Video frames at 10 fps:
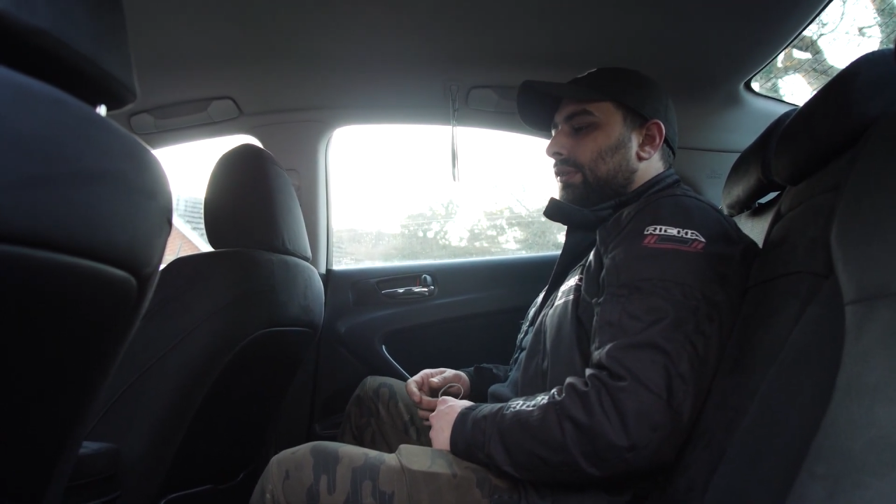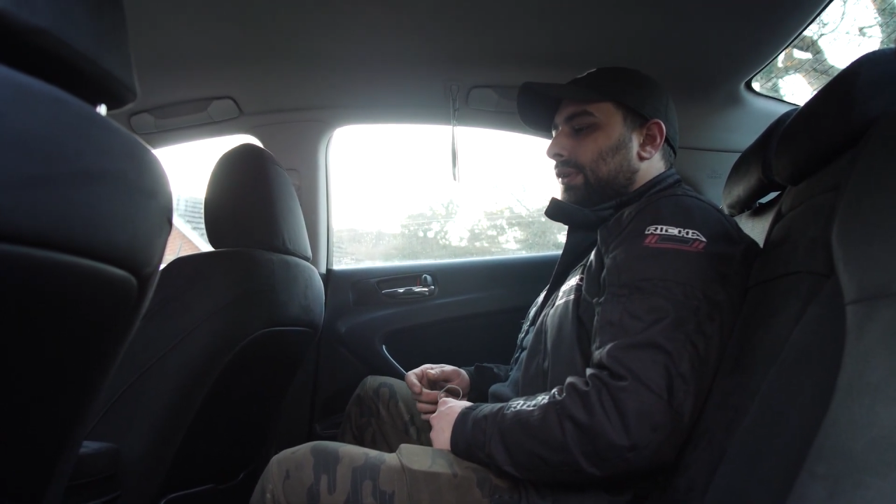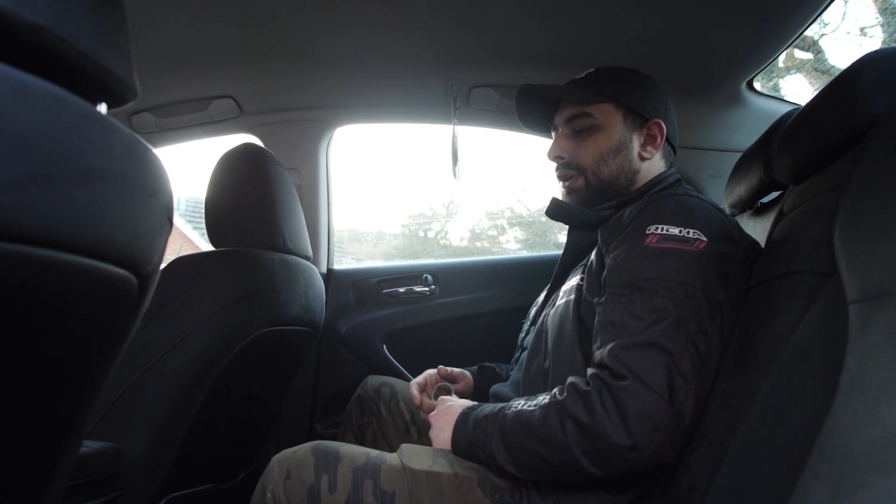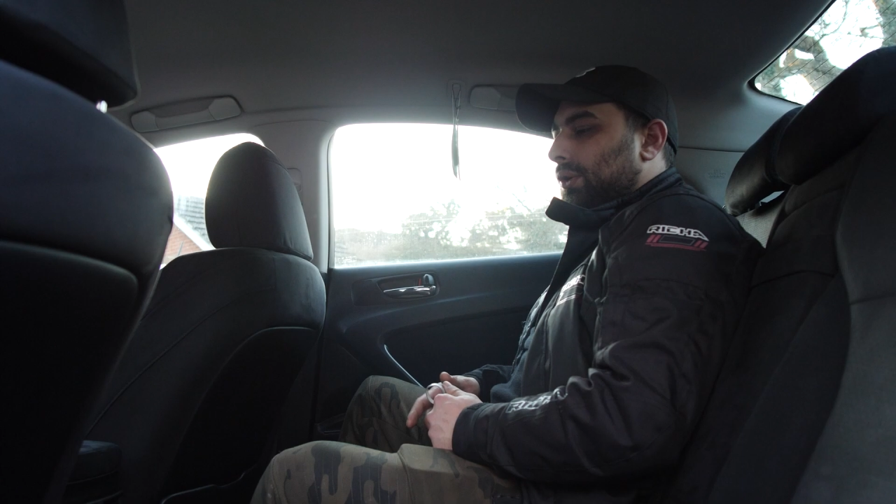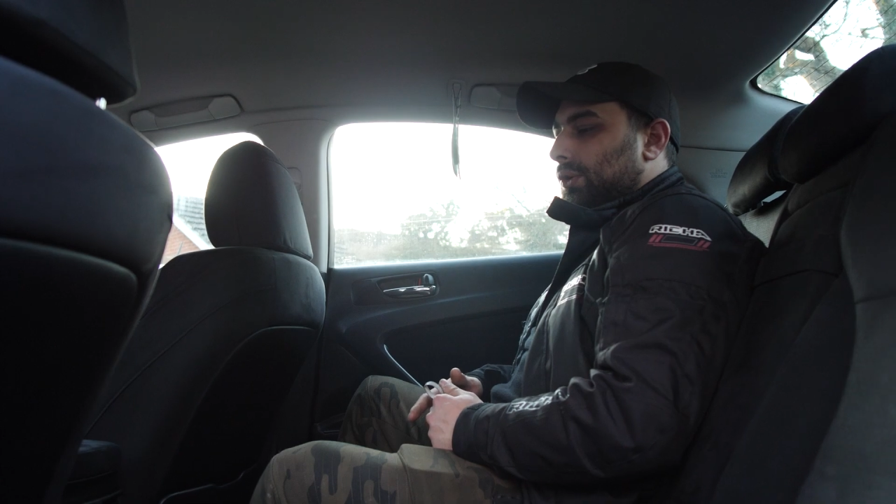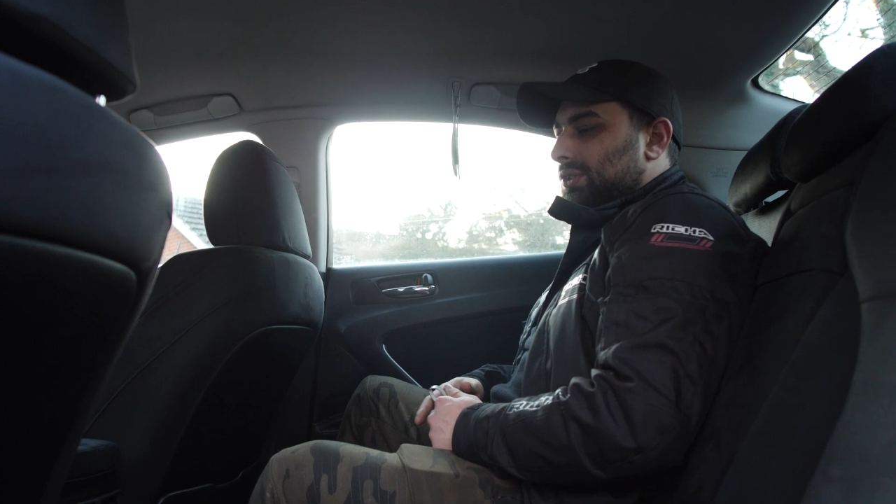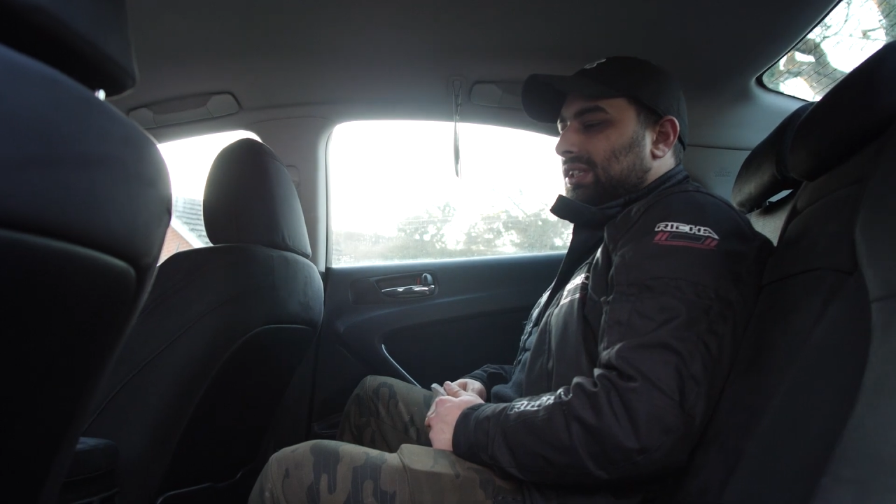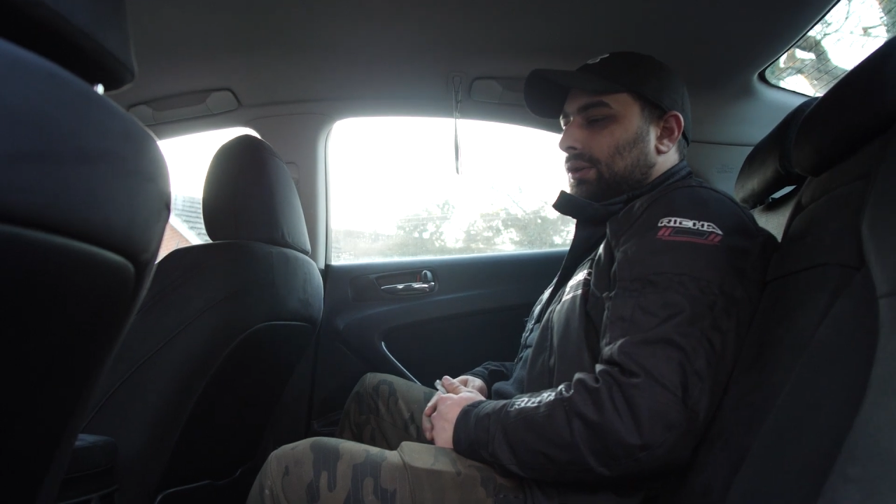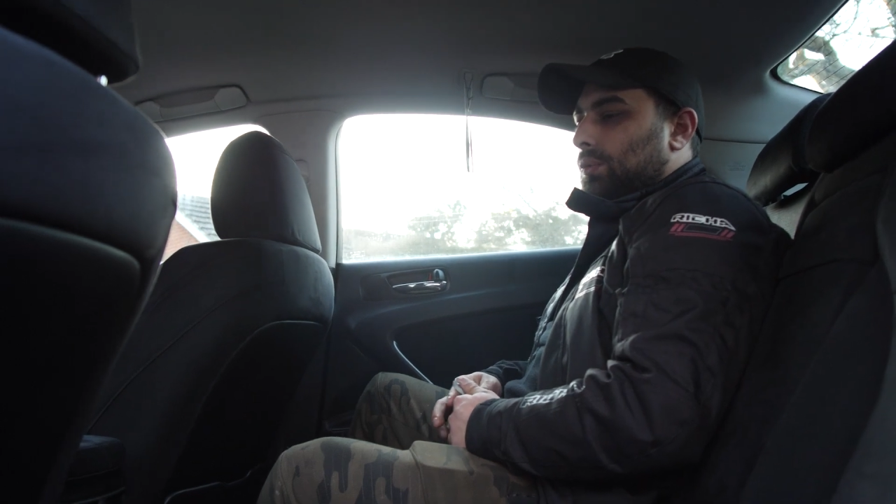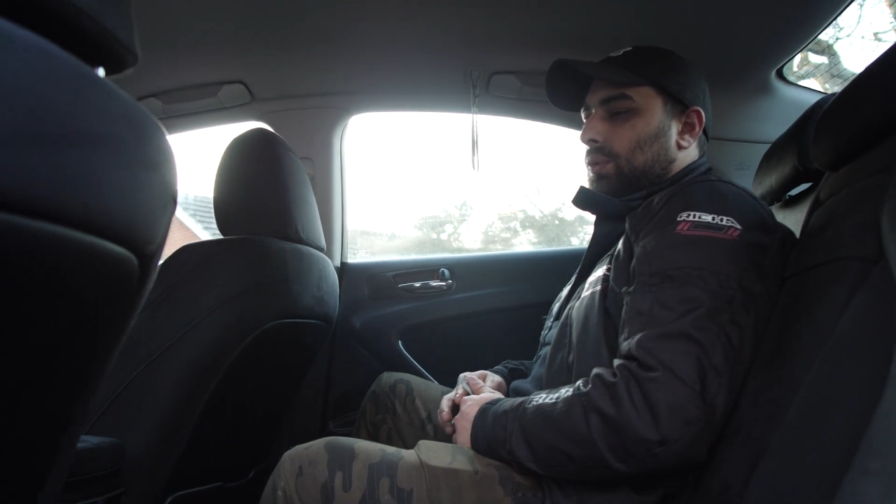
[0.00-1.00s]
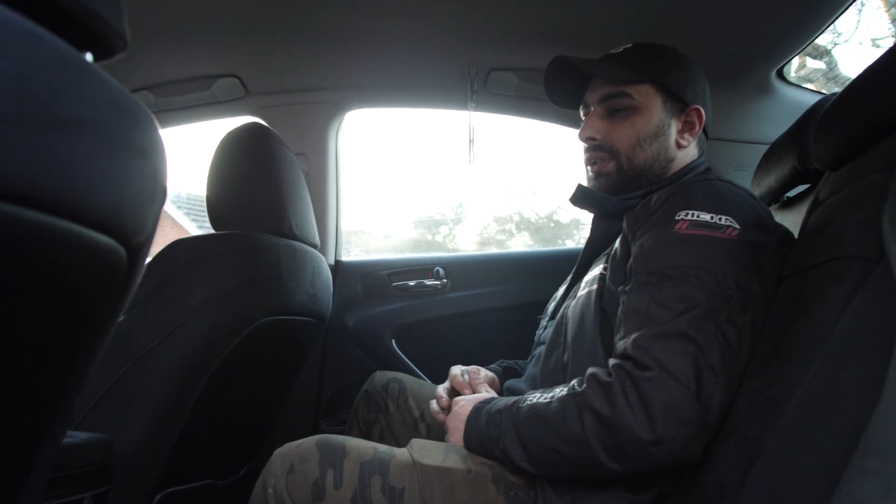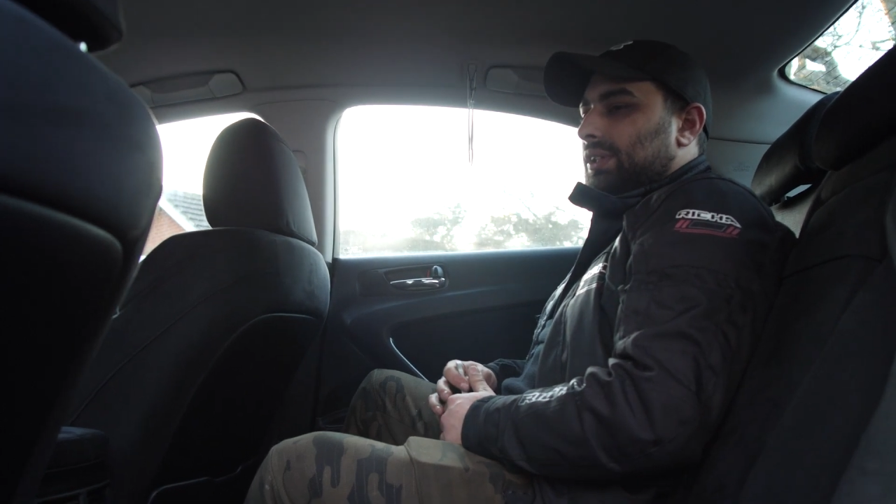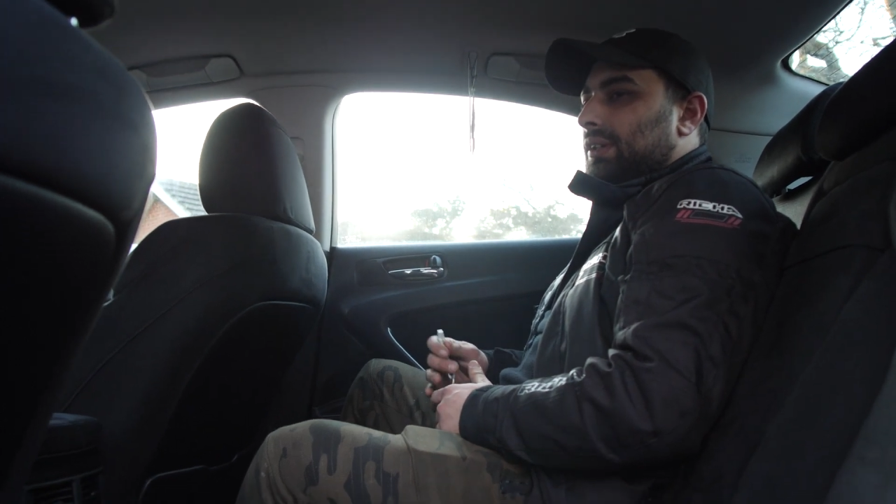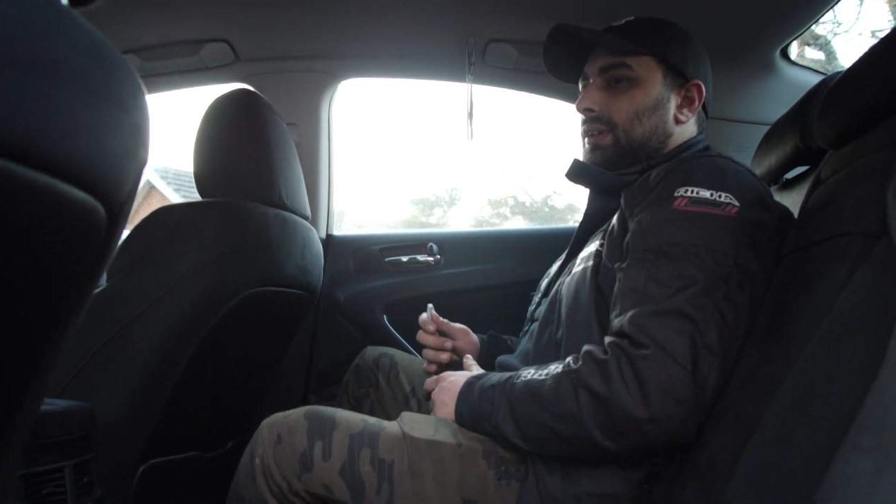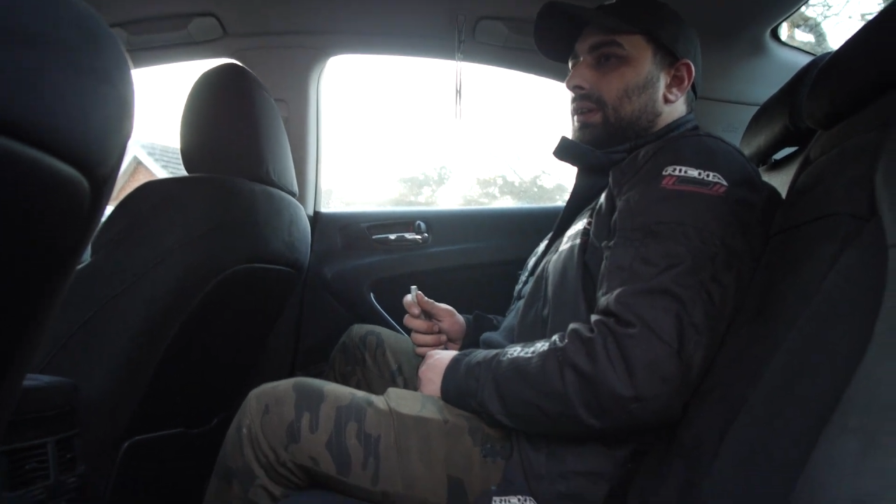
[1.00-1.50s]
very good sound
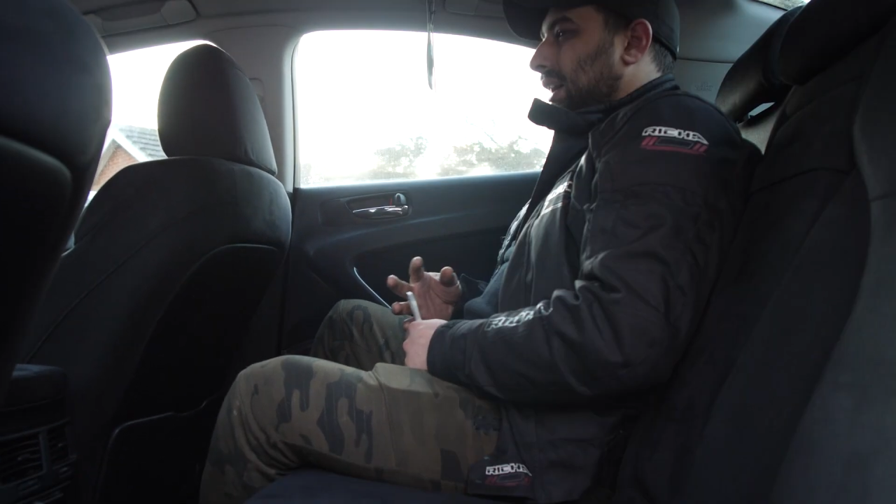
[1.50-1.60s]
quality.